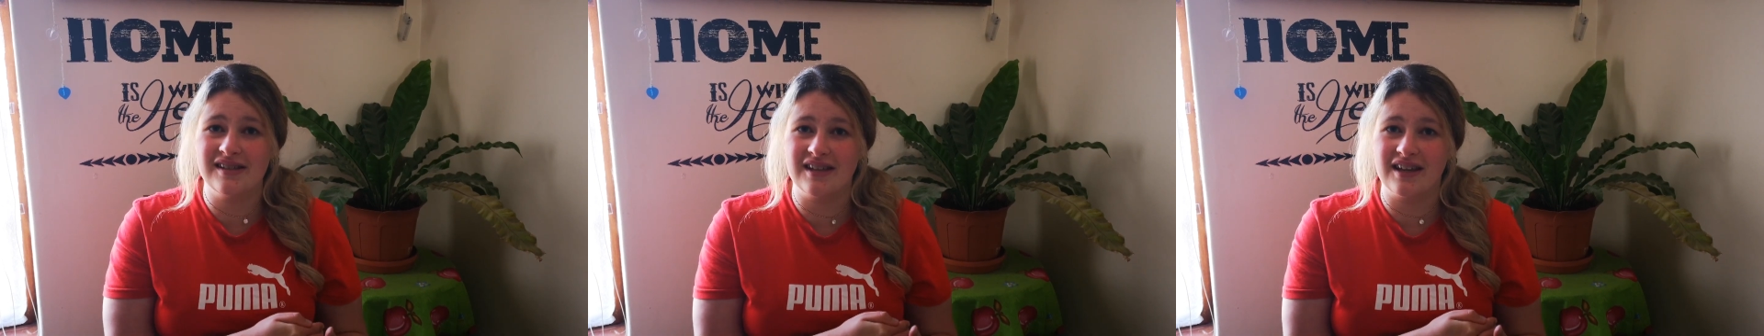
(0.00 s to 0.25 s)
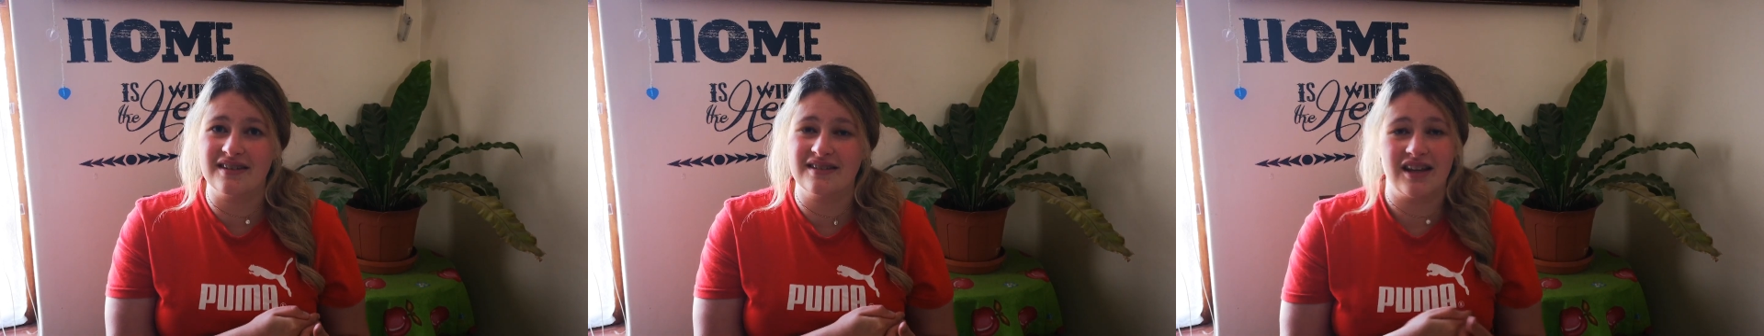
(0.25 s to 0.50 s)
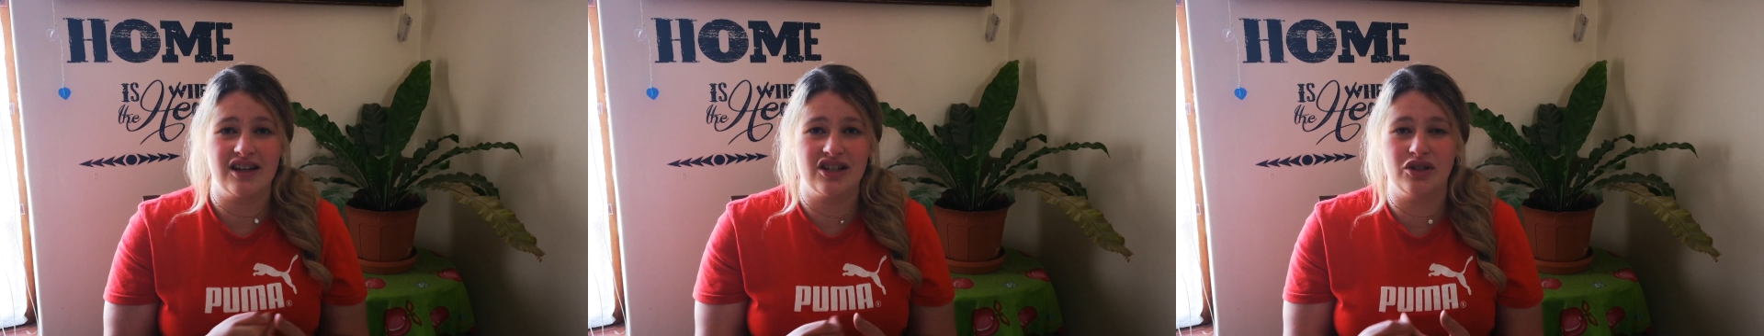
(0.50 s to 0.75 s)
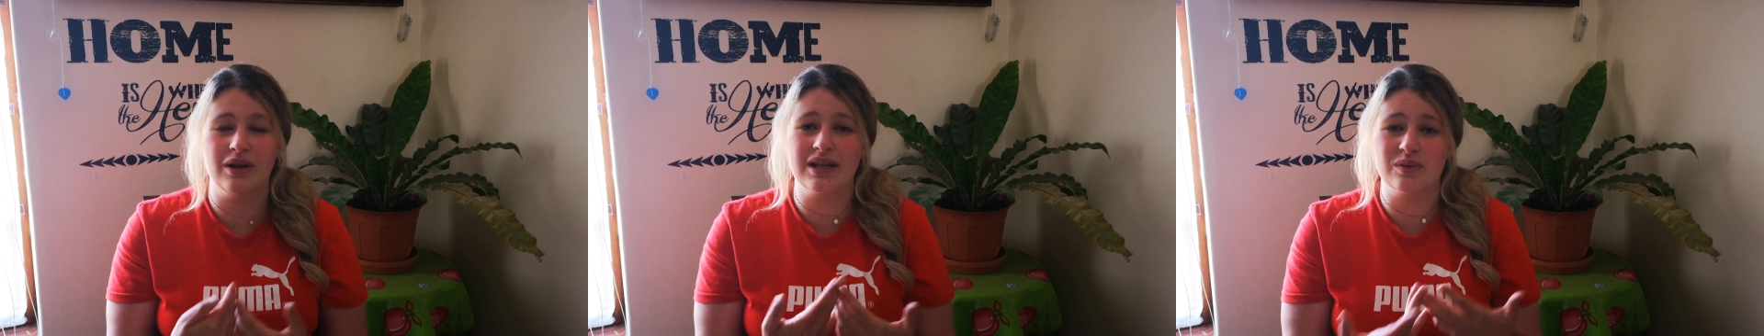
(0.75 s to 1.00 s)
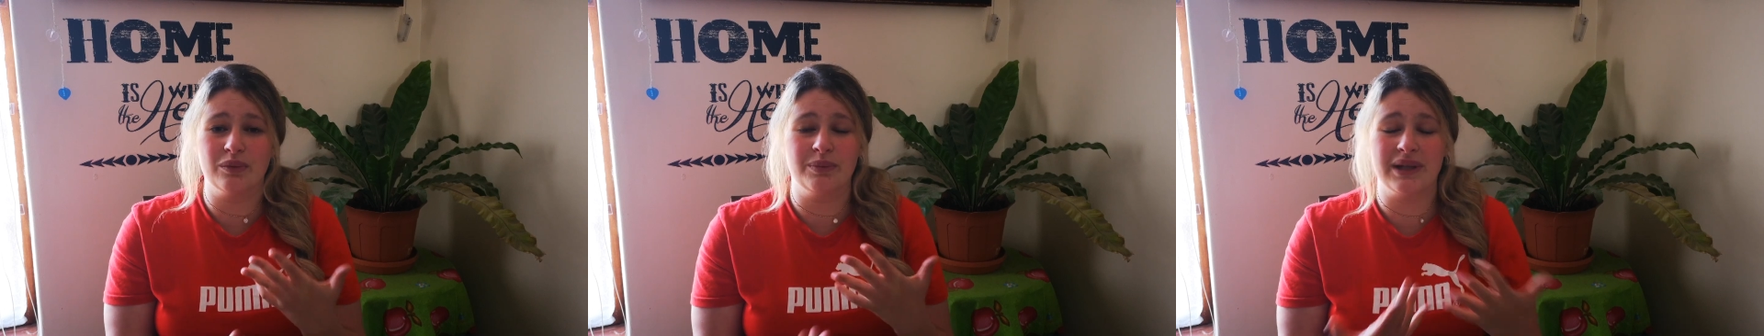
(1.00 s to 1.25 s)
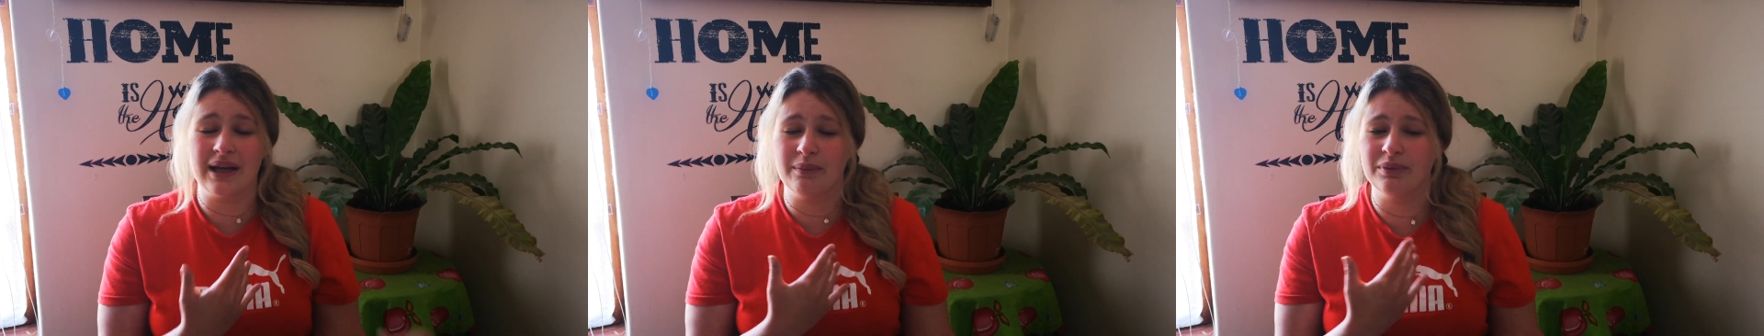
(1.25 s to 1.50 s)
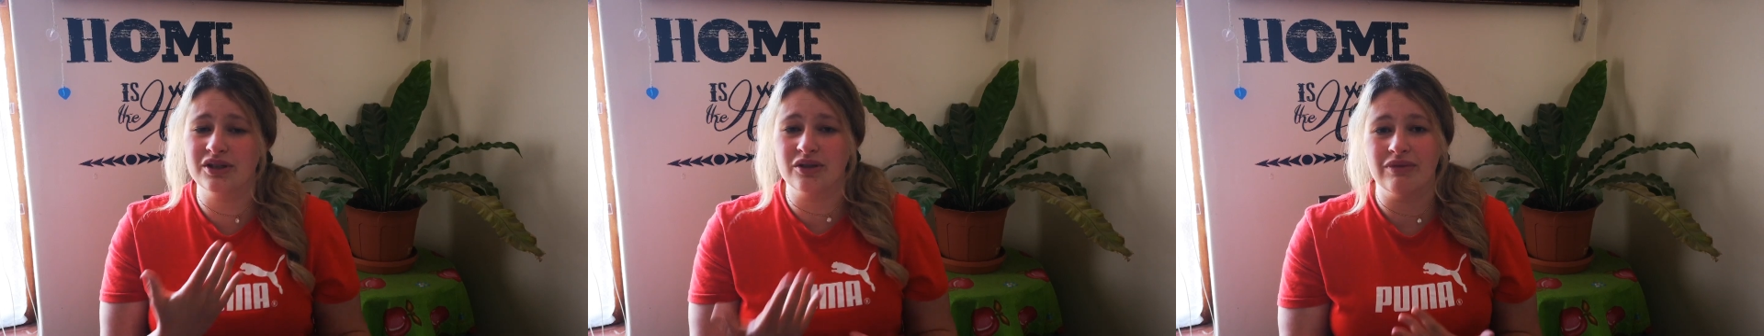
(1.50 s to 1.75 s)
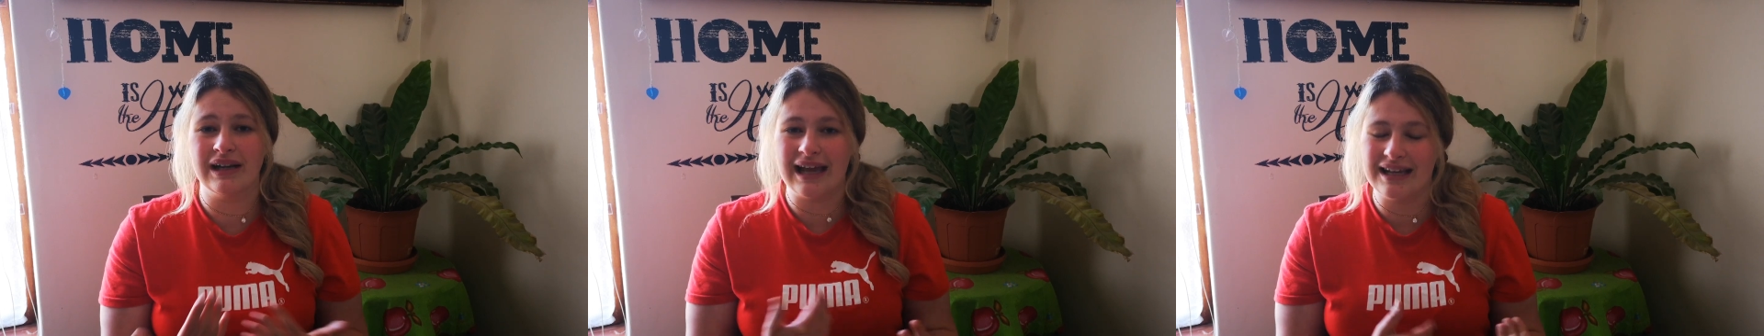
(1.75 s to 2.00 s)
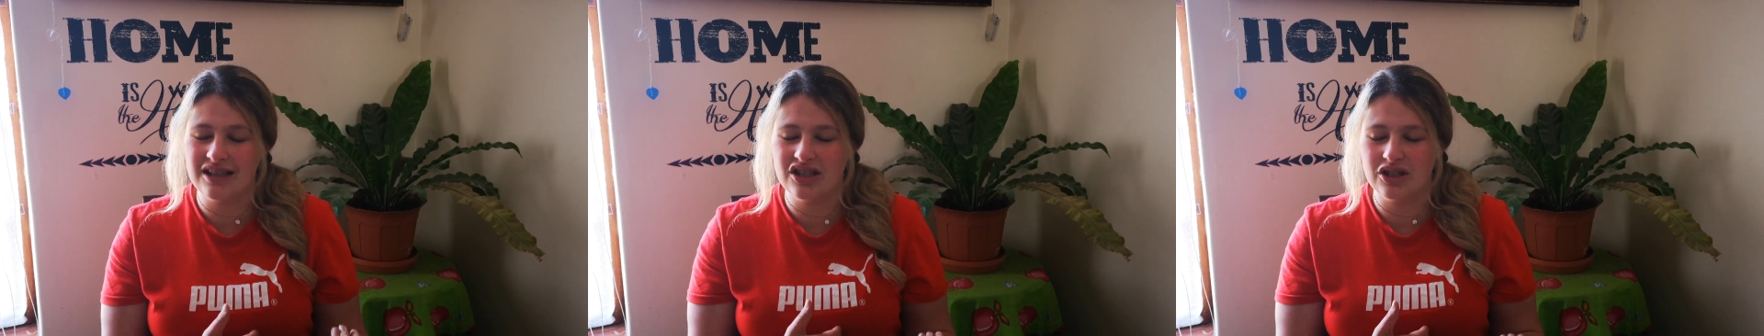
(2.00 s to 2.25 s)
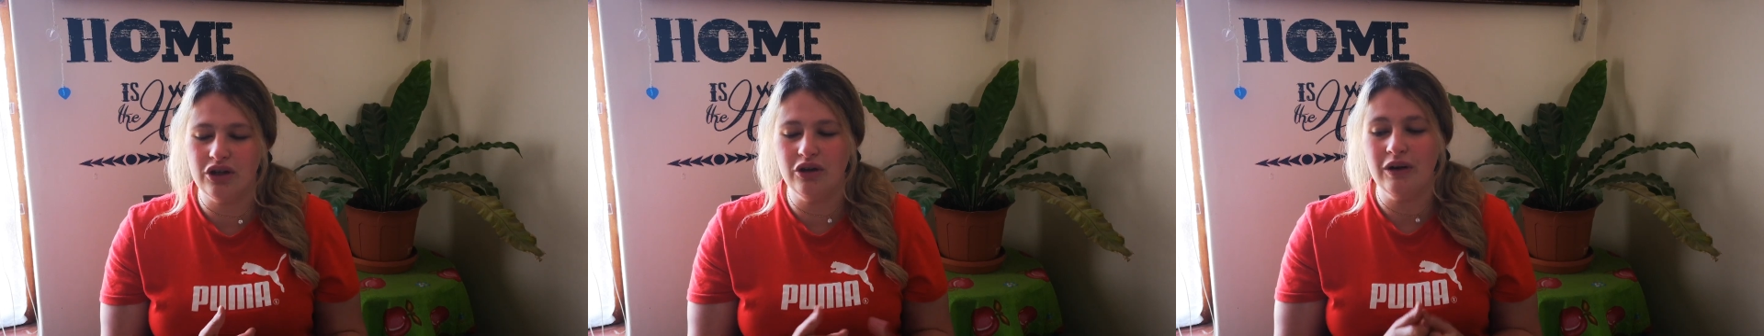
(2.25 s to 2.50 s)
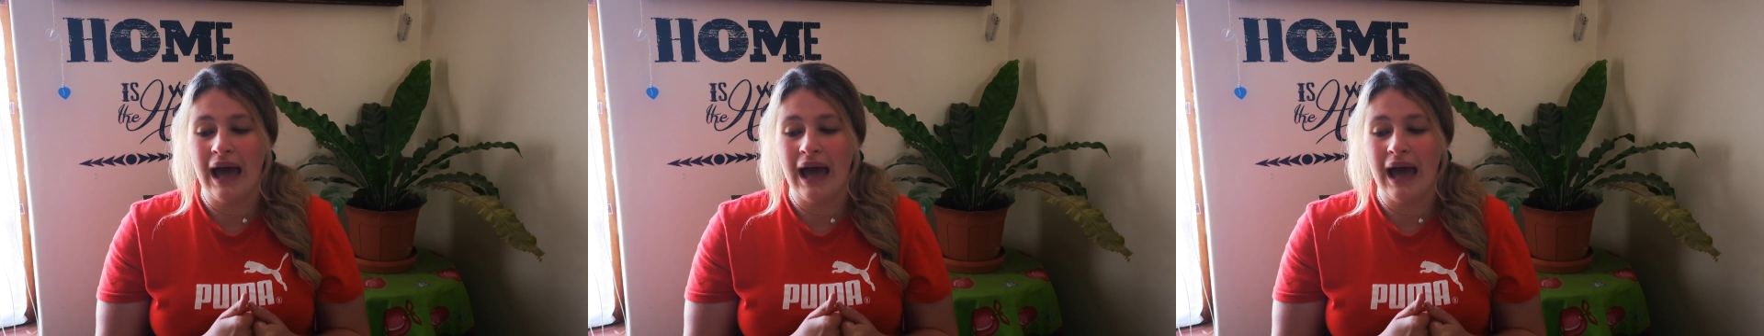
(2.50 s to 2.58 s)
things that you guys will be able to relate to,